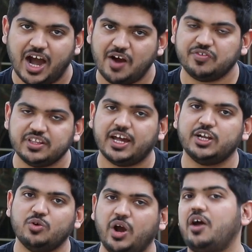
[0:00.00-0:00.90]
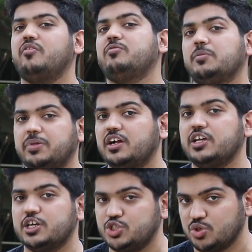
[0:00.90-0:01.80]
After that, you have
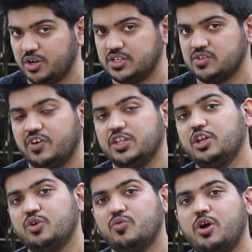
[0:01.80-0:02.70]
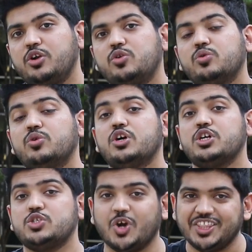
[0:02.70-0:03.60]
typically a choice whether you want to
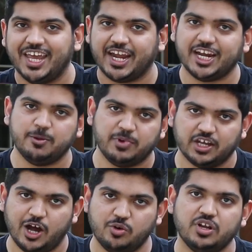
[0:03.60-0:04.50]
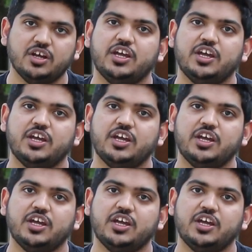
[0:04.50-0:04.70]
join the academic route,